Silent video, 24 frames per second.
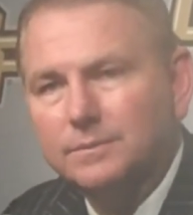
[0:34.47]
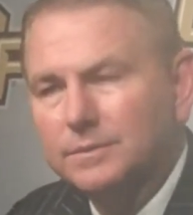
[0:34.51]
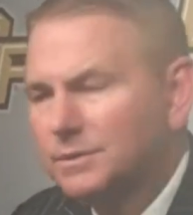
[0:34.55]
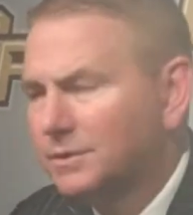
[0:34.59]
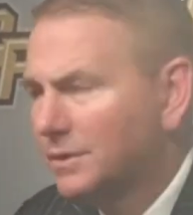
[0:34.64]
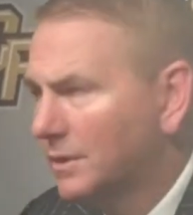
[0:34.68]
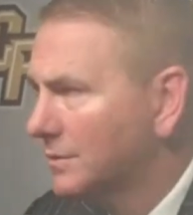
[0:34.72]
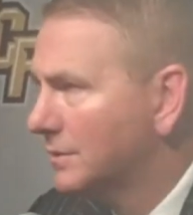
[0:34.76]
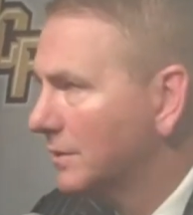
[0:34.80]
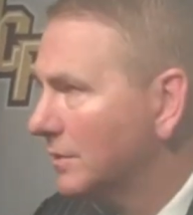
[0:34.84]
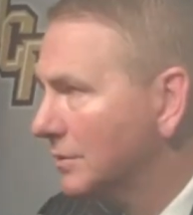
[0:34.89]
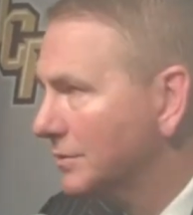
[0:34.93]
We
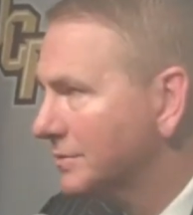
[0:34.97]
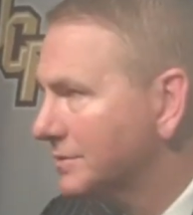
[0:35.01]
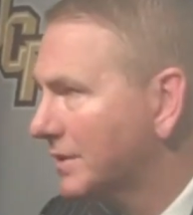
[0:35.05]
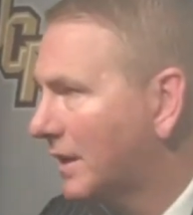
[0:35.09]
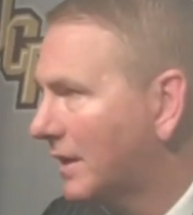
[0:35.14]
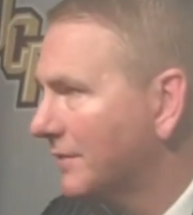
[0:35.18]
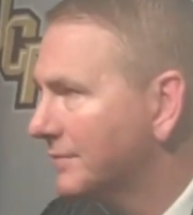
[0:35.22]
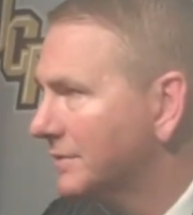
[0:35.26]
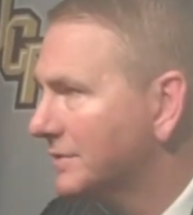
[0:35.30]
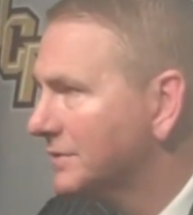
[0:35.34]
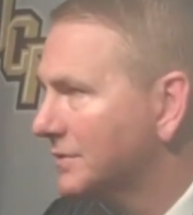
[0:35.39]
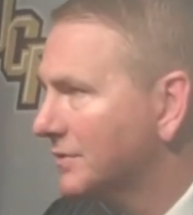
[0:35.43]
showed a little
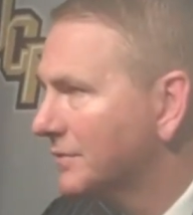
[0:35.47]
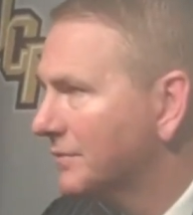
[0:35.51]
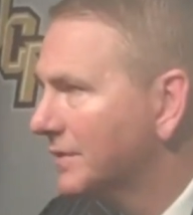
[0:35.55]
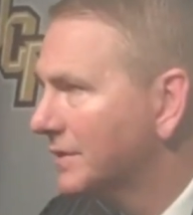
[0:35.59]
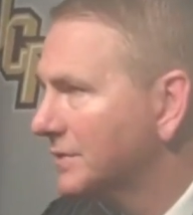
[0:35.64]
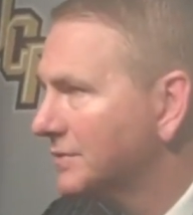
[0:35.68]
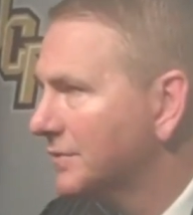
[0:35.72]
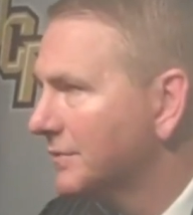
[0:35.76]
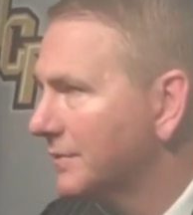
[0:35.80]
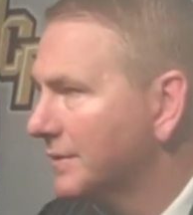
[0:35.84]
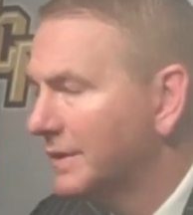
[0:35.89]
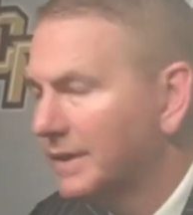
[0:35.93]
toughness
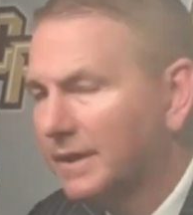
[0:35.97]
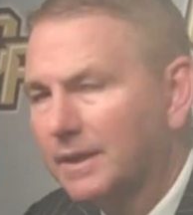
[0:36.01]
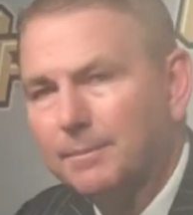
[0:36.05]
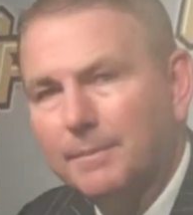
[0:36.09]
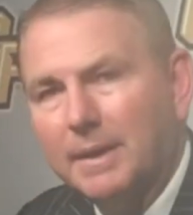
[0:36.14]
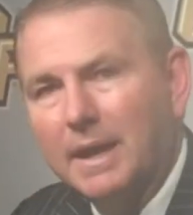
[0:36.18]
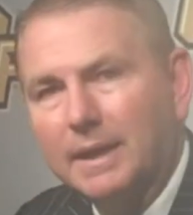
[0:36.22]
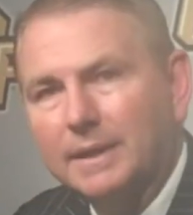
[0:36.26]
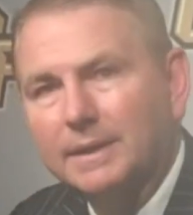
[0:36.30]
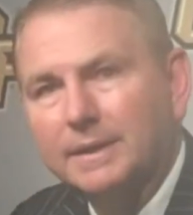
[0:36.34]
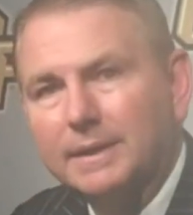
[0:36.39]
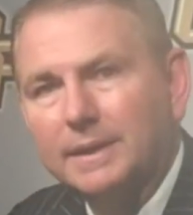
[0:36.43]
defensively to
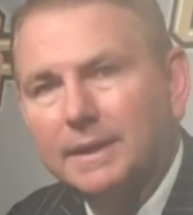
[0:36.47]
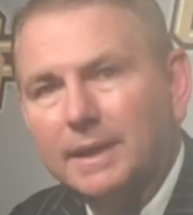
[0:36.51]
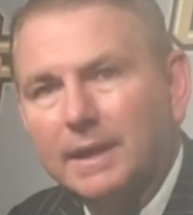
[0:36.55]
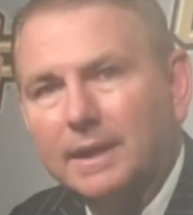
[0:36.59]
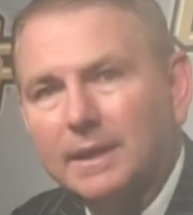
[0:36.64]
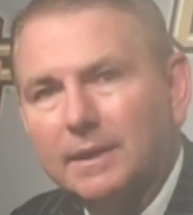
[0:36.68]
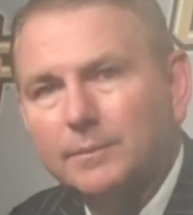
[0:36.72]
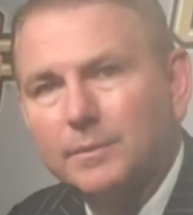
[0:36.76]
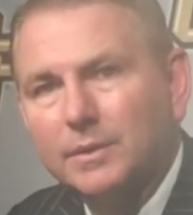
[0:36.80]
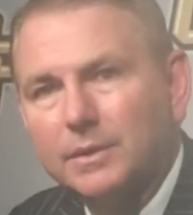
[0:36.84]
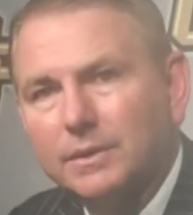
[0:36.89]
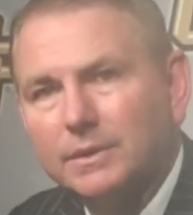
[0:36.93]
get back in the
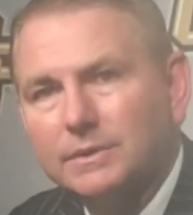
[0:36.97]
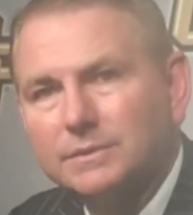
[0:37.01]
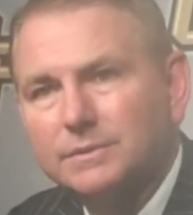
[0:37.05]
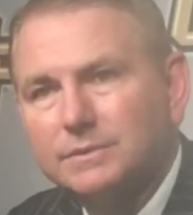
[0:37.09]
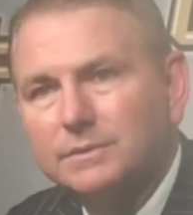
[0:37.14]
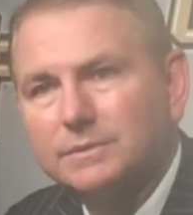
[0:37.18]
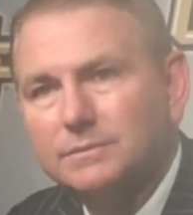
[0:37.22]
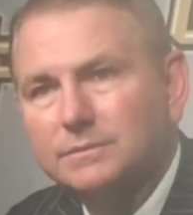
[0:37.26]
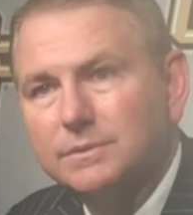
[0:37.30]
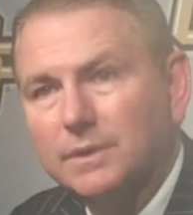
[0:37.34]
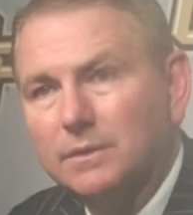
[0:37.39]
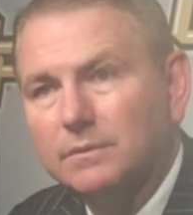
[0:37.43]
game
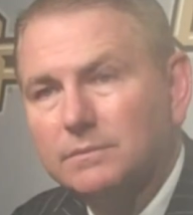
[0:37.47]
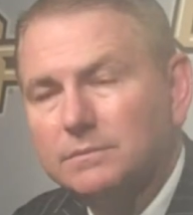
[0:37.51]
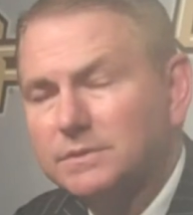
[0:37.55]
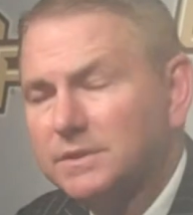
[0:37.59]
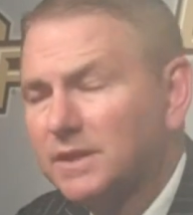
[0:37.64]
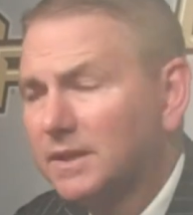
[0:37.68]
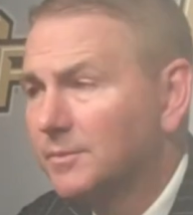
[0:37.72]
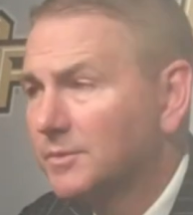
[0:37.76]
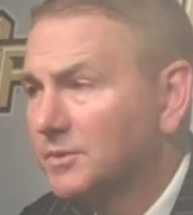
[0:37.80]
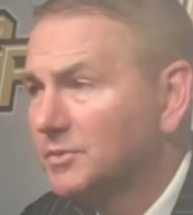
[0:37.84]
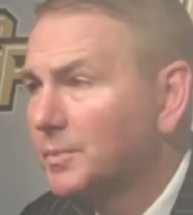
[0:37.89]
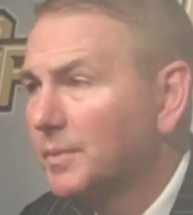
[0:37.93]
against, you know, a
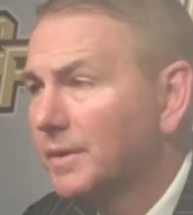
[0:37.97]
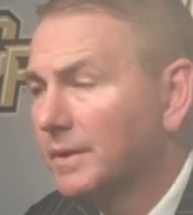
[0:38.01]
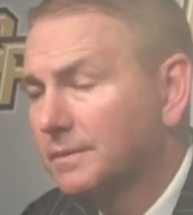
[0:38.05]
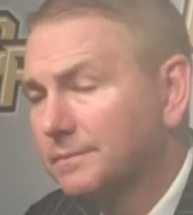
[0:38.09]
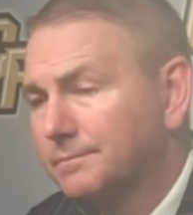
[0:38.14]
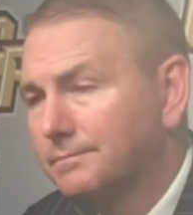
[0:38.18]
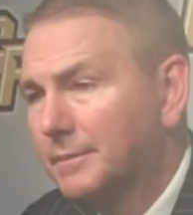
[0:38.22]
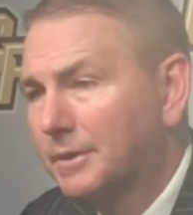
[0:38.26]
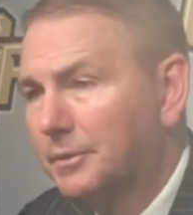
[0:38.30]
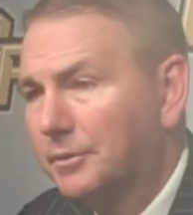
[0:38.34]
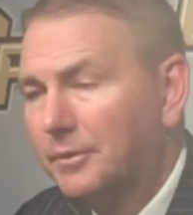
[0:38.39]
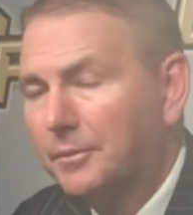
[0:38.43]
team that's
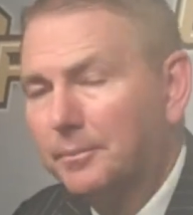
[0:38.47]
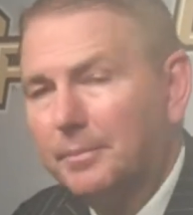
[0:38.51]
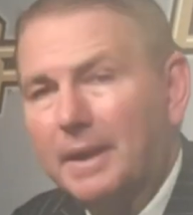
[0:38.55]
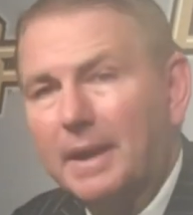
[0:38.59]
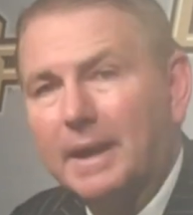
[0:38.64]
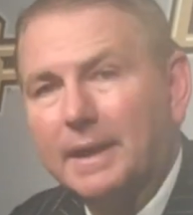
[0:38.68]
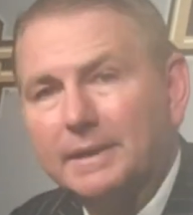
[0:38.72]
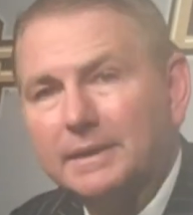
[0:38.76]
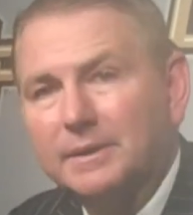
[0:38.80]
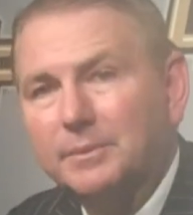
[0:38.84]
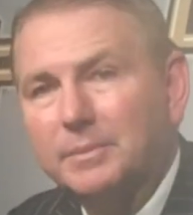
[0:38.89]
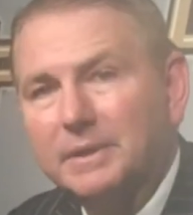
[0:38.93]
picked middle of the
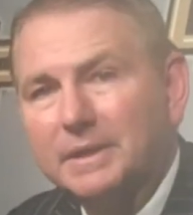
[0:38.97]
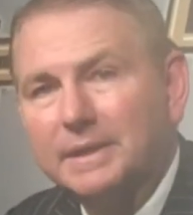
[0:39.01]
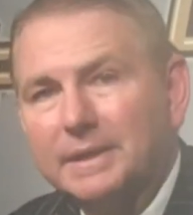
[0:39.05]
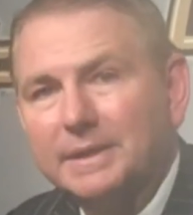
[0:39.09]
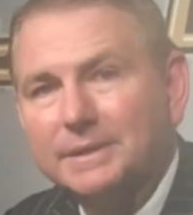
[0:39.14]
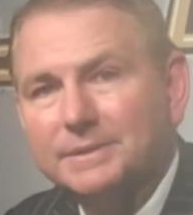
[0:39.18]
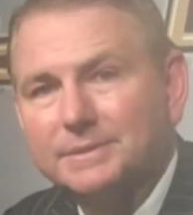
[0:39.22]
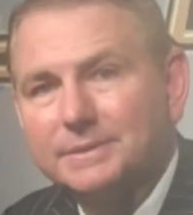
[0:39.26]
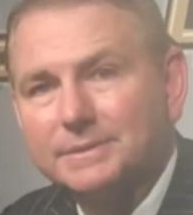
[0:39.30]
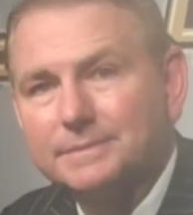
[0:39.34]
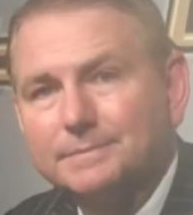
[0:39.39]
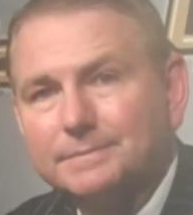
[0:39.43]
pack in the Big
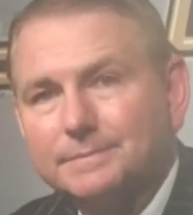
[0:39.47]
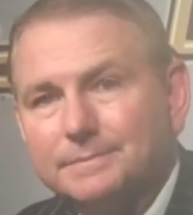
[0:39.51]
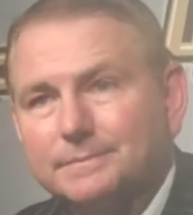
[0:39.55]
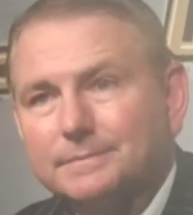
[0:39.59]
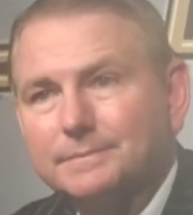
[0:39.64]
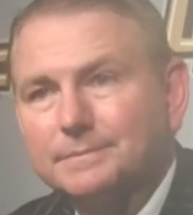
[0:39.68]
East.